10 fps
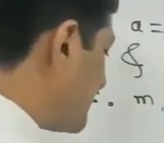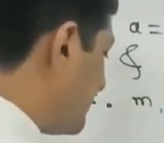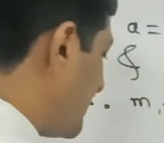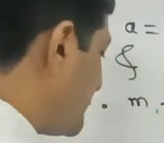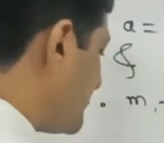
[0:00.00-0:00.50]
to,
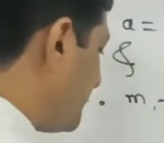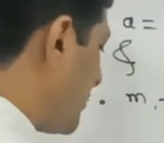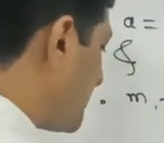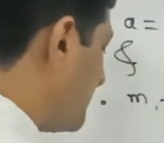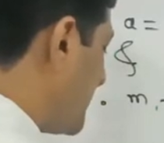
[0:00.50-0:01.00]
what is the
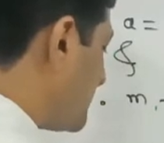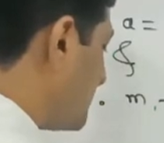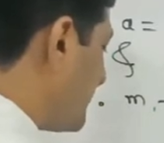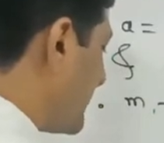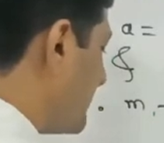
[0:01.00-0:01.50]
formula
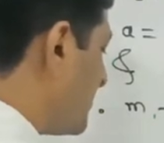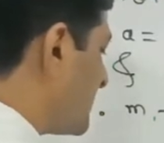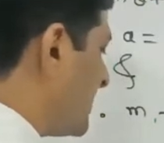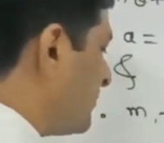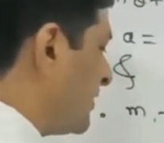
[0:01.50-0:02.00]
to find out
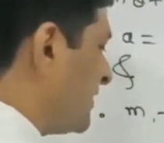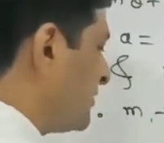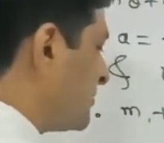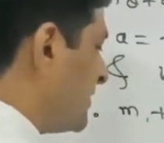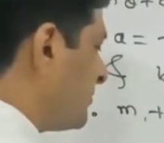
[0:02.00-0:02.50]
m1
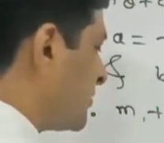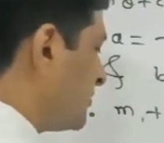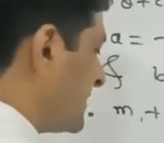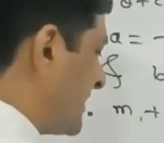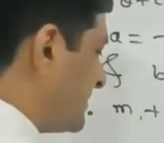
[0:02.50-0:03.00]
into
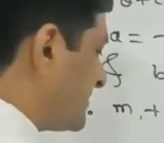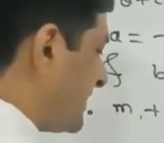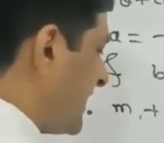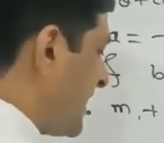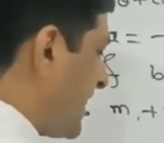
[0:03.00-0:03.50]
m2? That
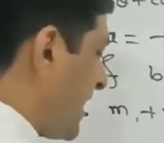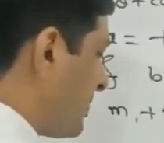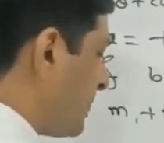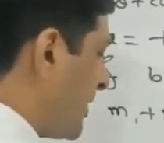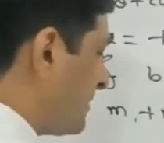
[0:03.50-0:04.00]
is a
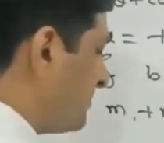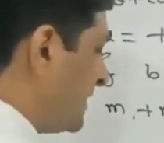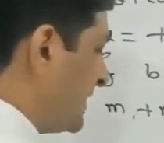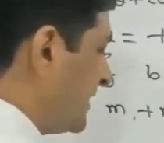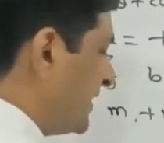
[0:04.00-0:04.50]
upon
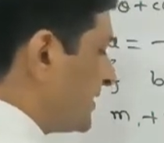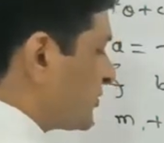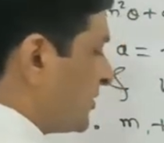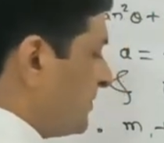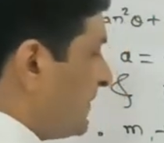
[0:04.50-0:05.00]
b.
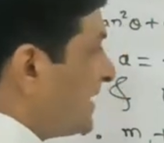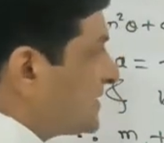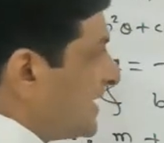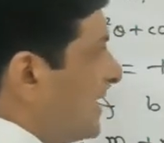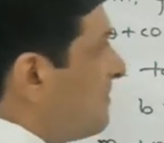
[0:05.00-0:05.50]
So
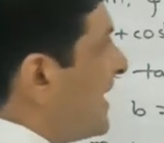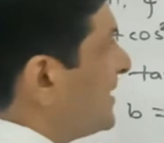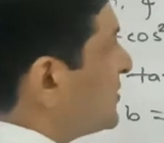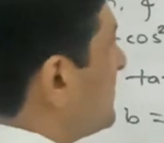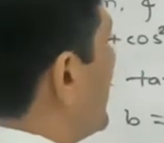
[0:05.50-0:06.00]
replace a by
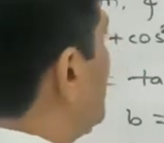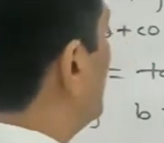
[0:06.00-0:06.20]
its value.